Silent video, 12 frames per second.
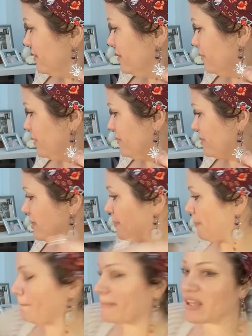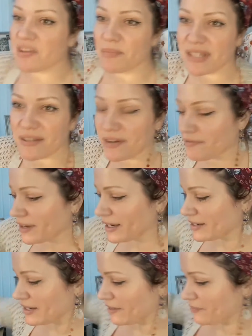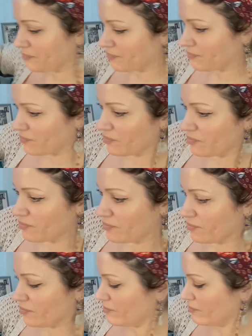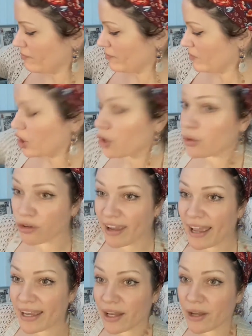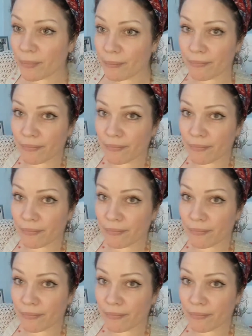Where is it? So let me see if I can find it. Co-creator.